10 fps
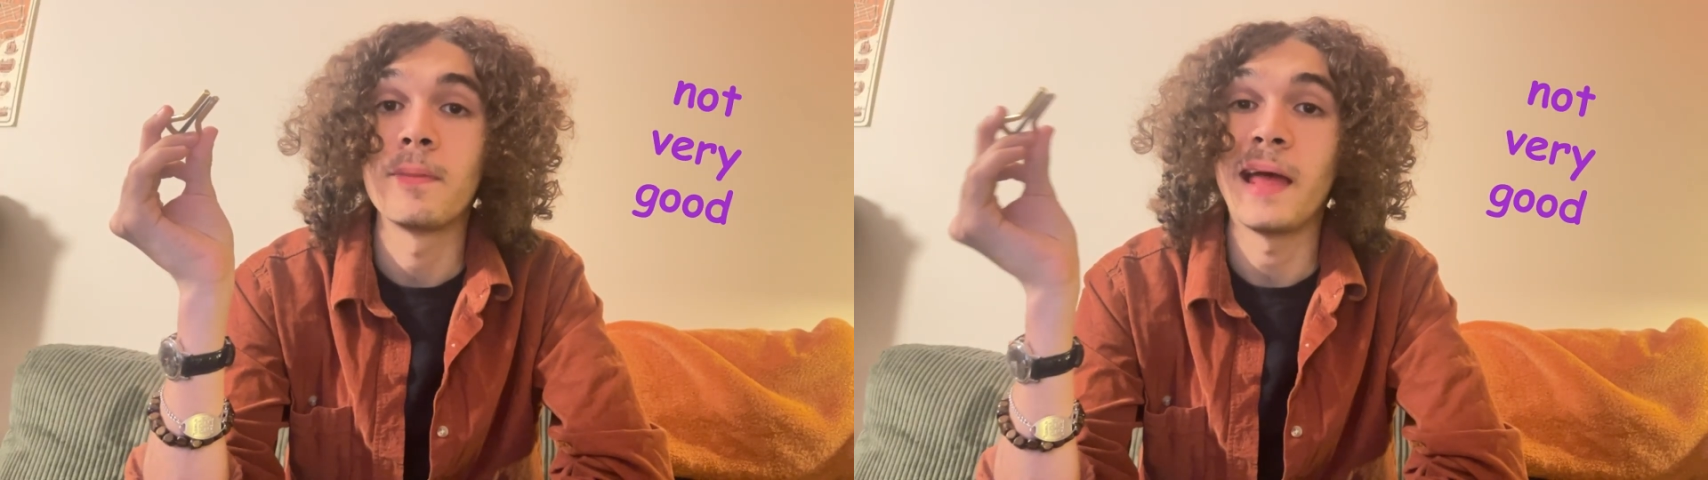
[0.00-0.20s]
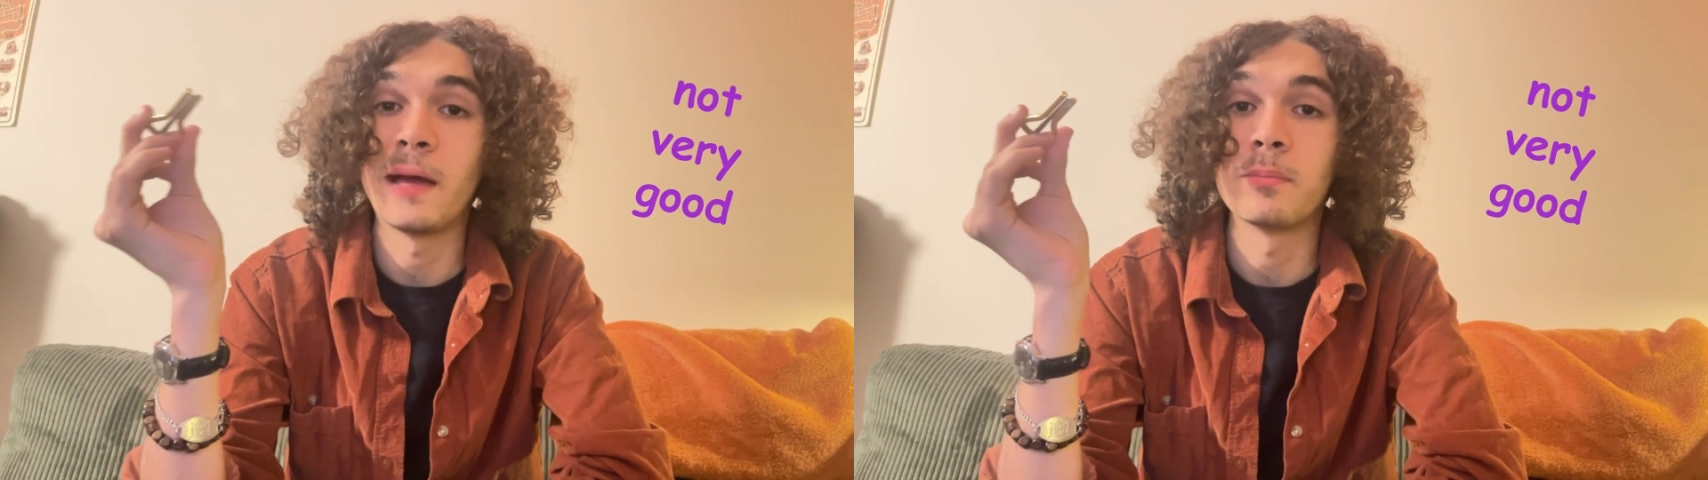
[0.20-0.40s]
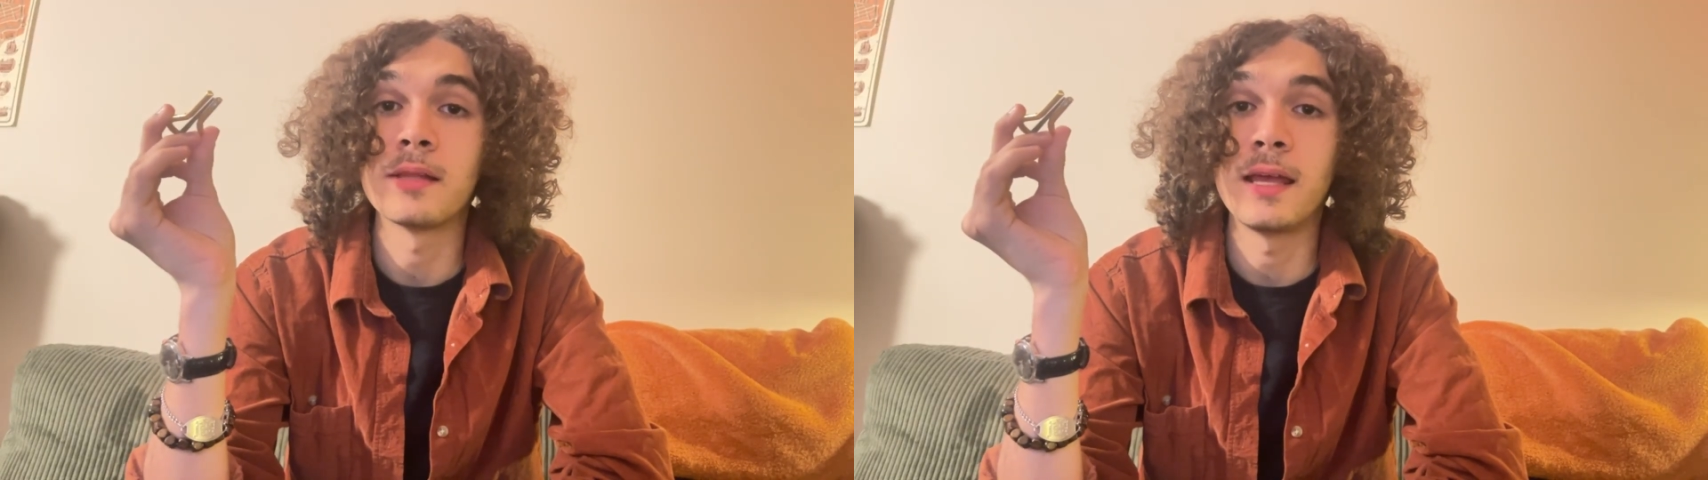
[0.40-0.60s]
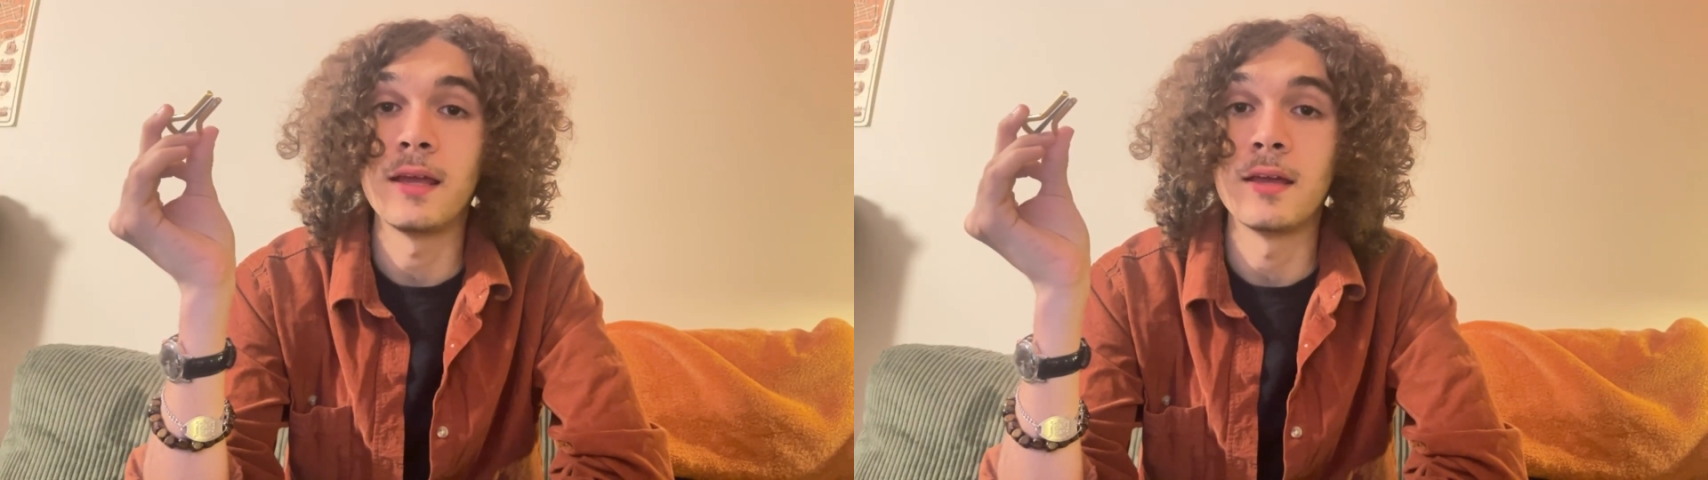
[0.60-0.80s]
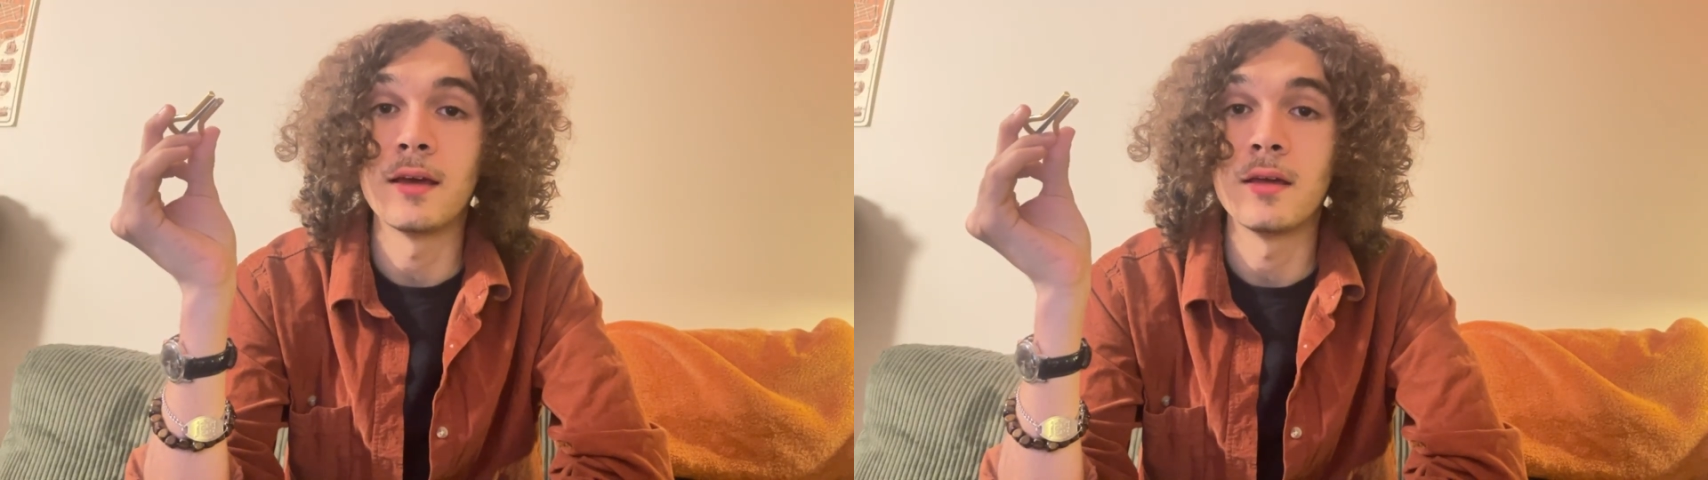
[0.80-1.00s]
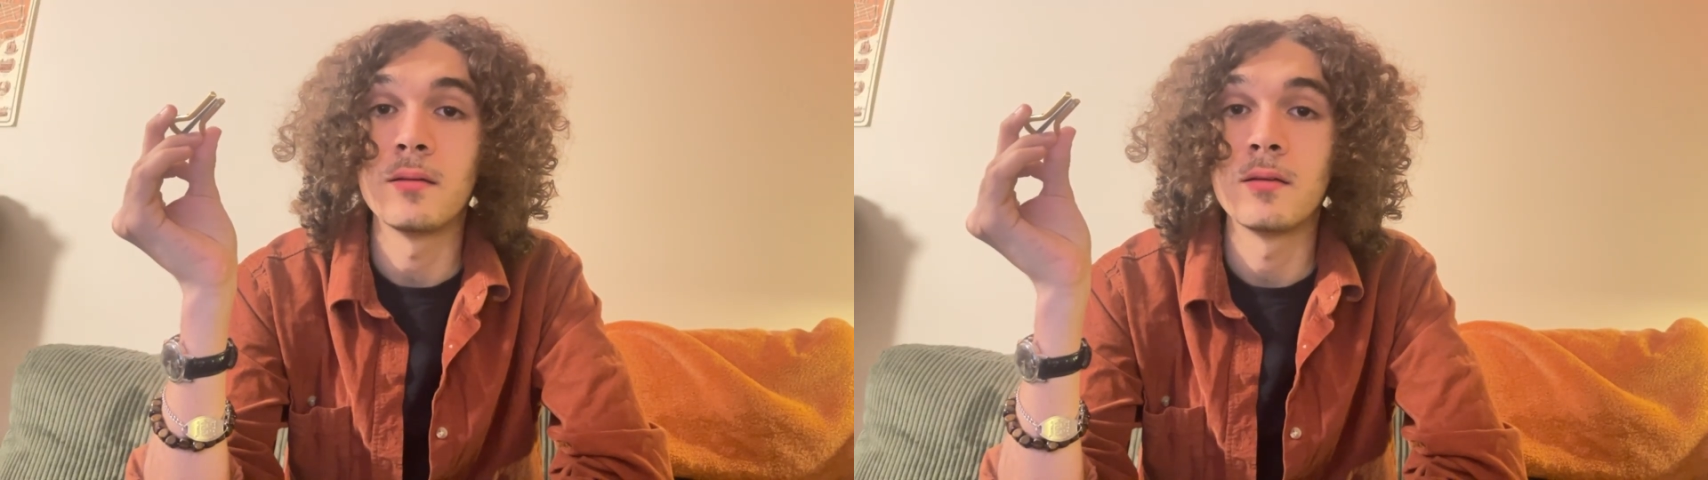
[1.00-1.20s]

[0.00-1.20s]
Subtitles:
at playing it.